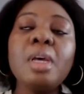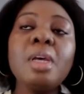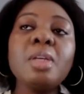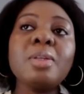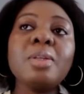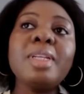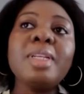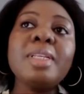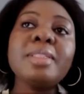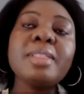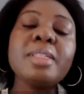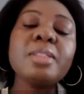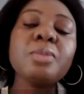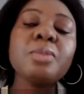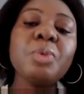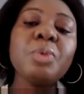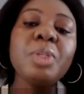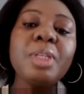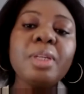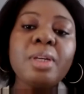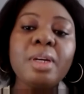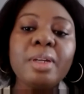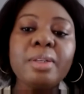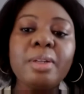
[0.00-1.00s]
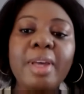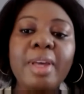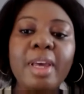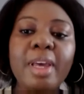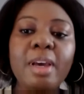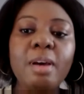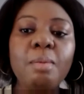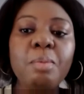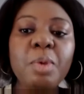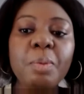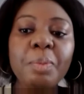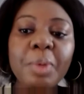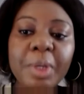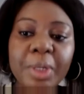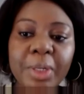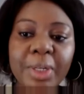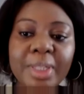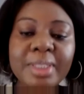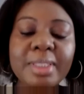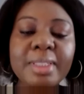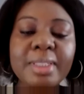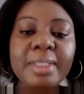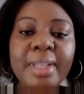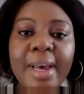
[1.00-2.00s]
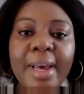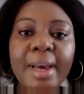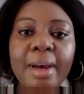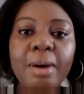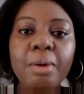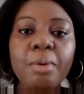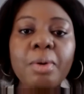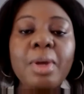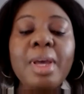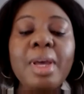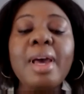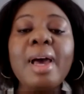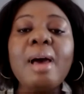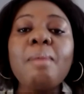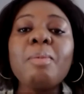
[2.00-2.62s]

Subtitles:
So this is really going to help me, because now